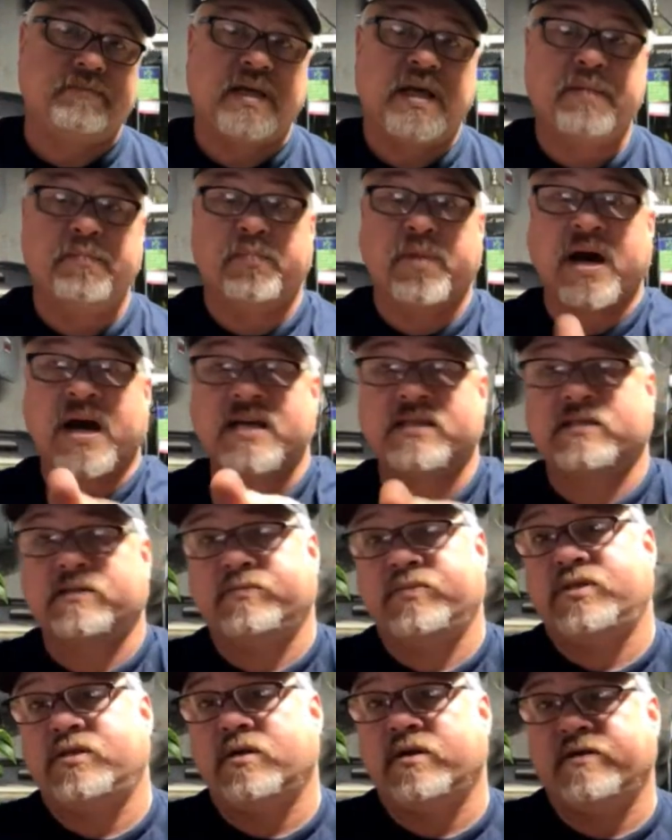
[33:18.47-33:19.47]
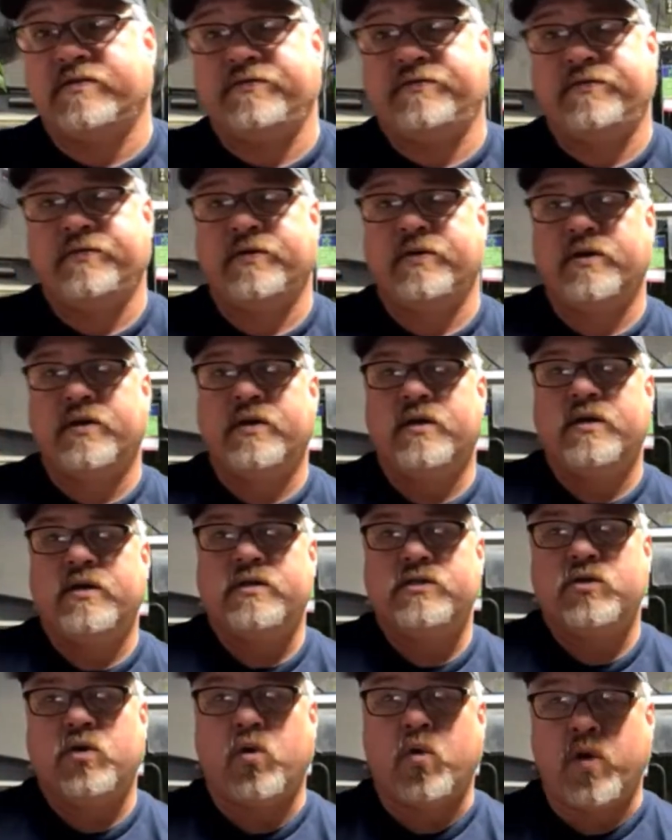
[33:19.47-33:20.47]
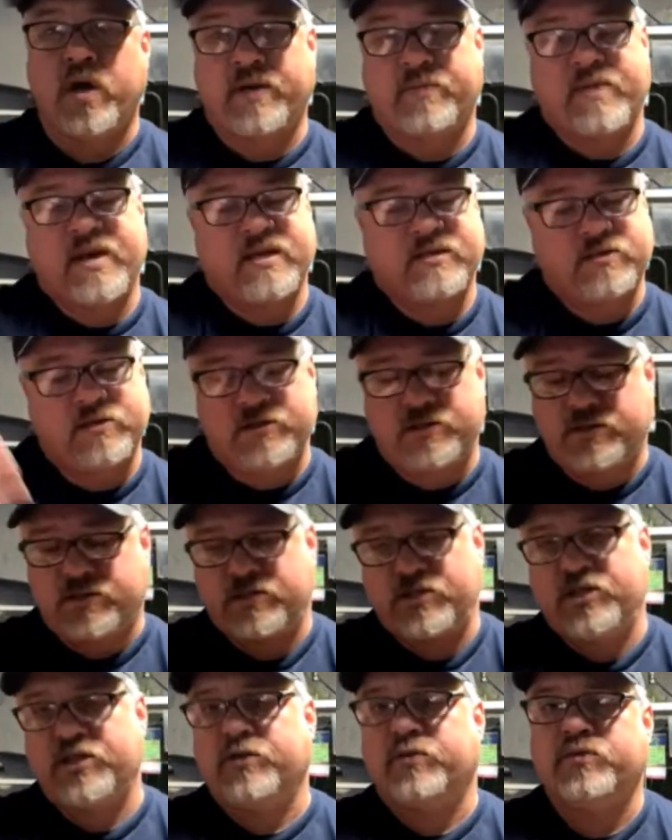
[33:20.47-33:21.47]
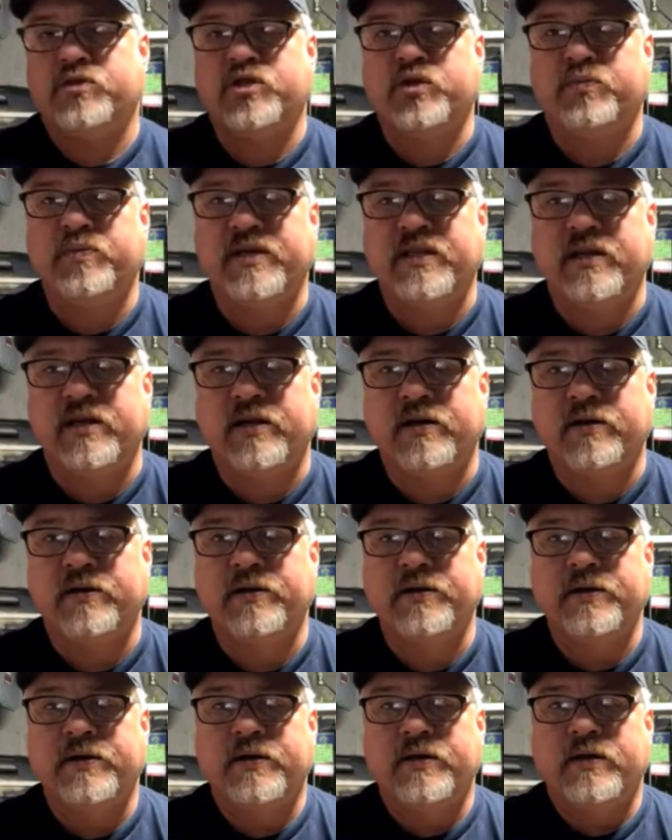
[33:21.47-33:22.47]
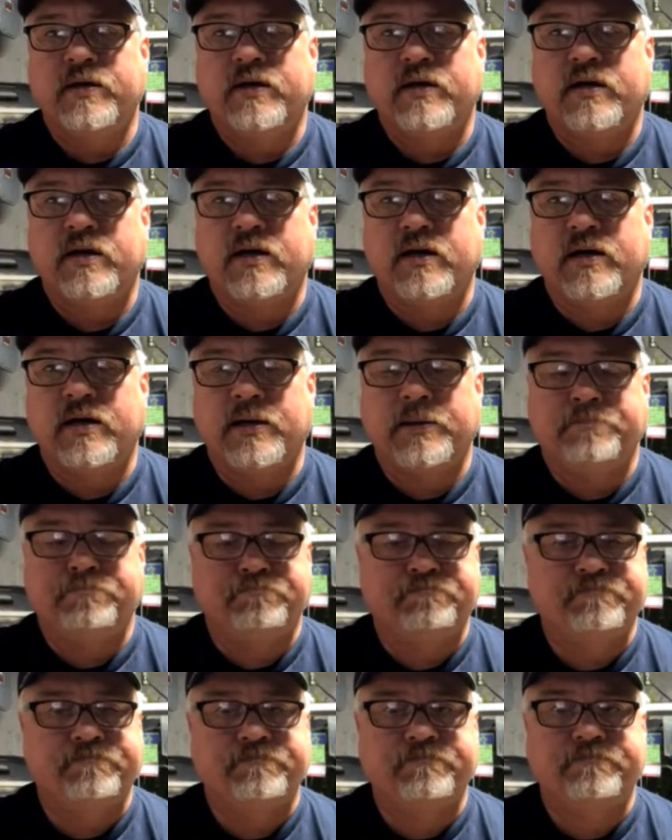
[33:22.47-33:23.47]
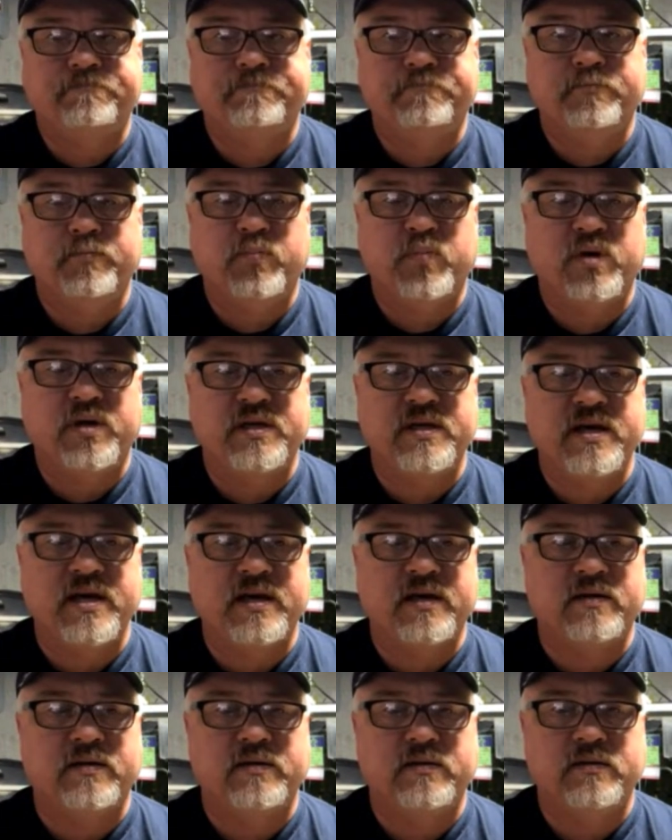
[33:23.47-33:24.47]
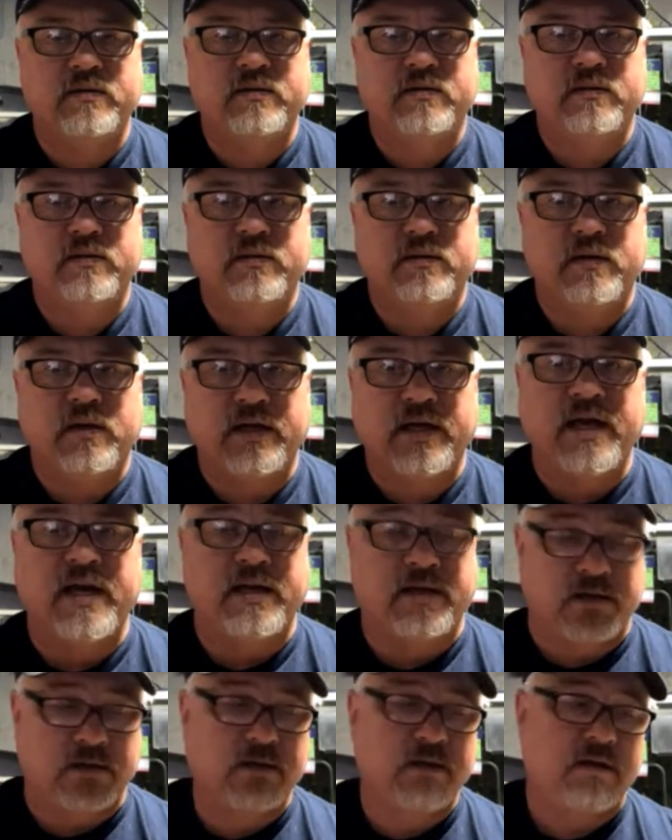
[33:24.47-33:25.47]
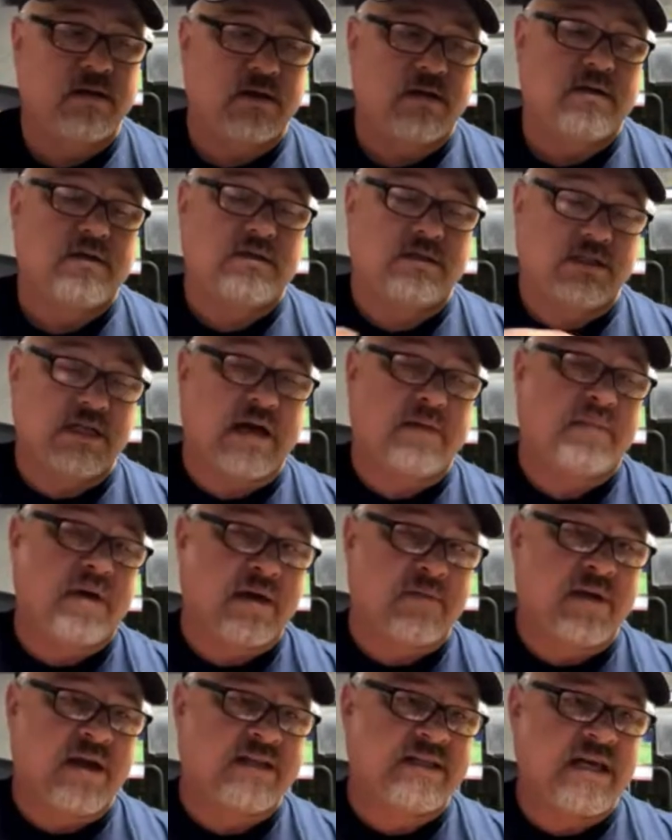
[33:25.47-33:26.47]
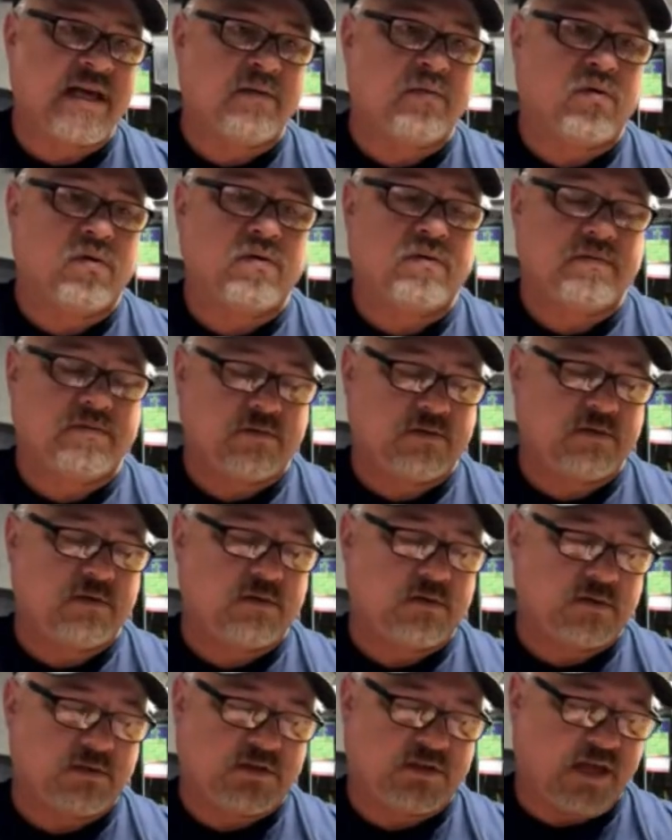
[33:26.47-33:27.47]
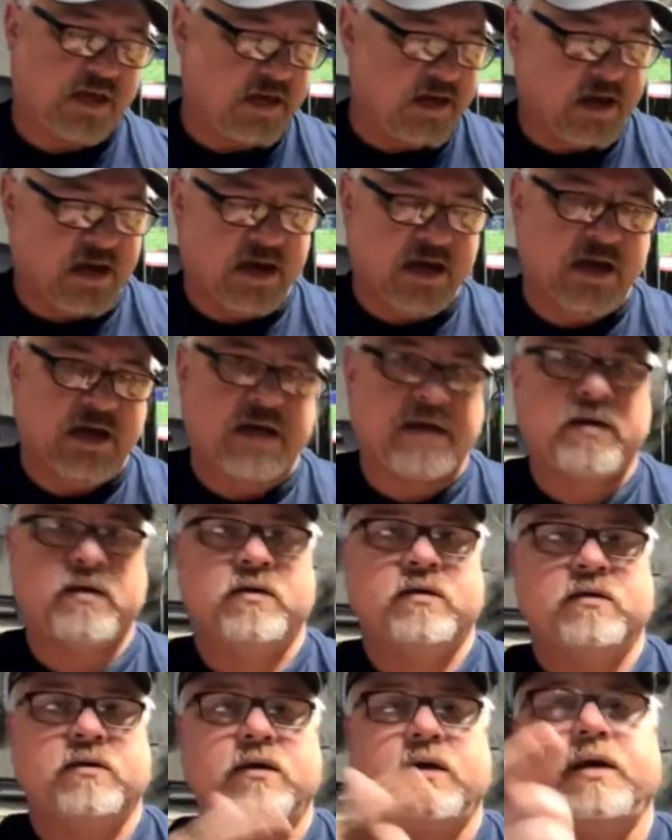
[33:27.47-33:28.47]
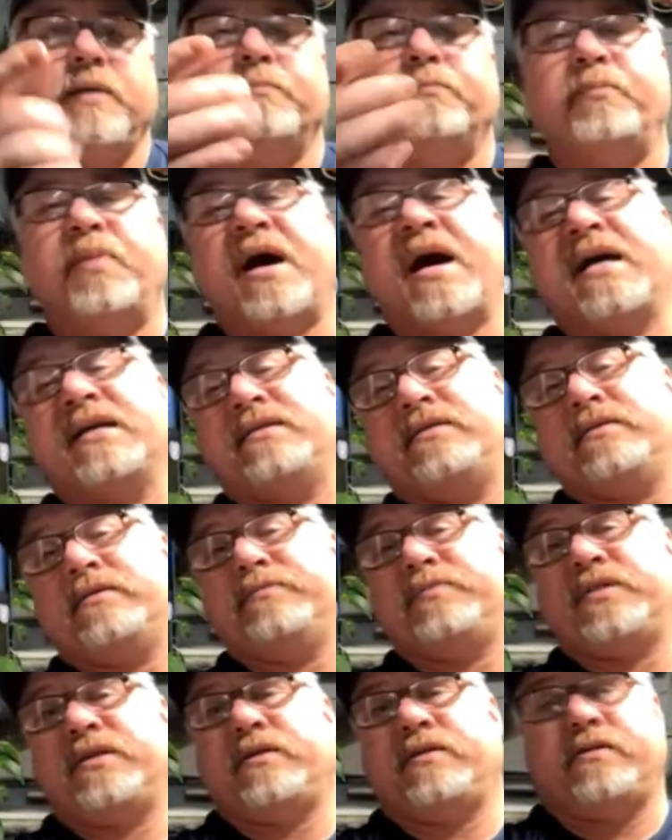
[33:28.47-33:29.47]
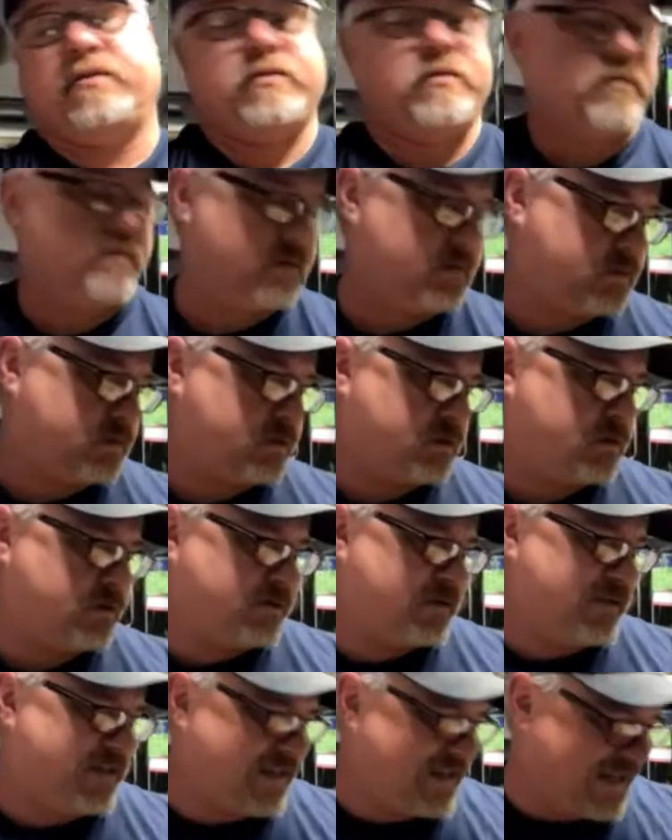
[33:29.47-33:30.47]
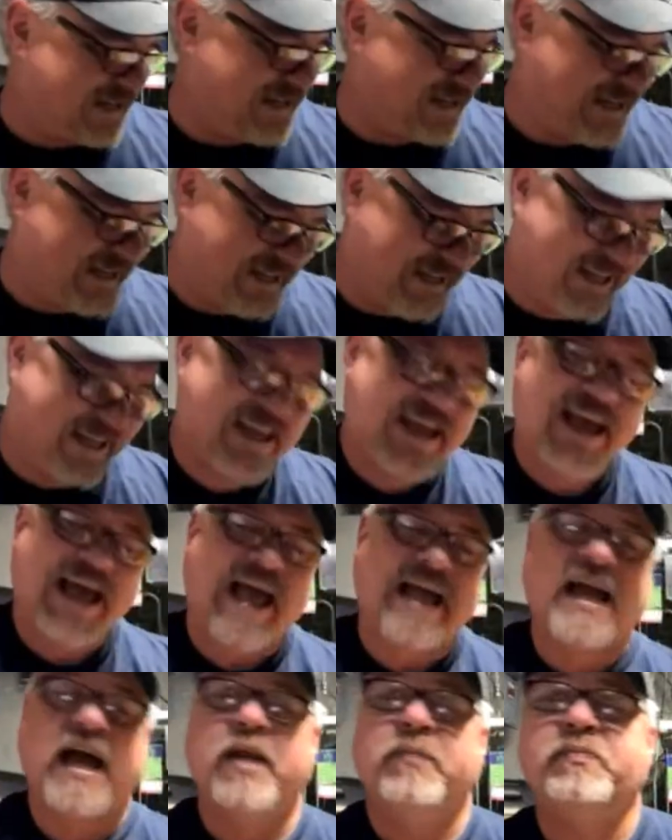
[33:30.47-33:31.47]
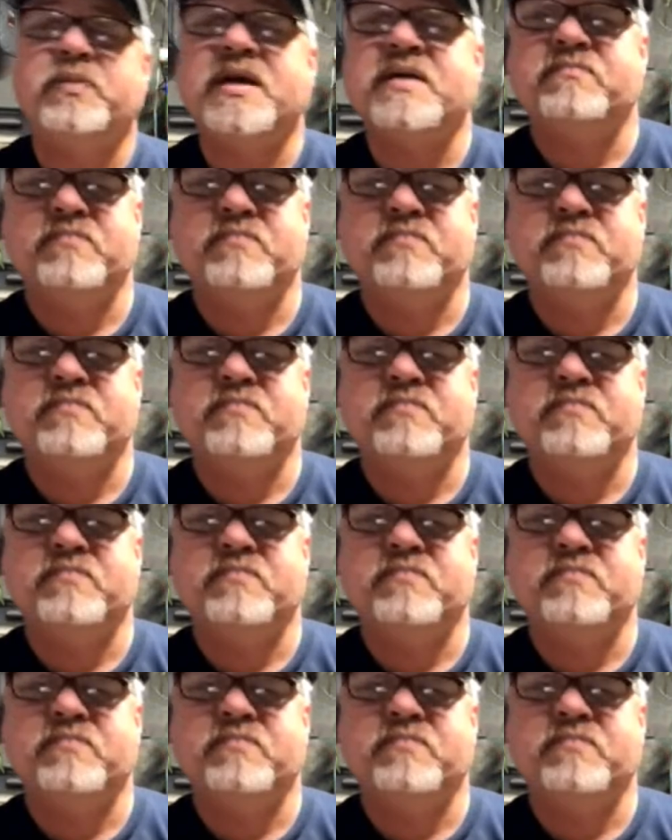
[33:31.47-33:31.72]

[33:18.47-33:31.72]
and buy some stuff. The Oink Masters, she'll be there. But yeah, again, stop by my table, say hi, and buy something. So I got to pay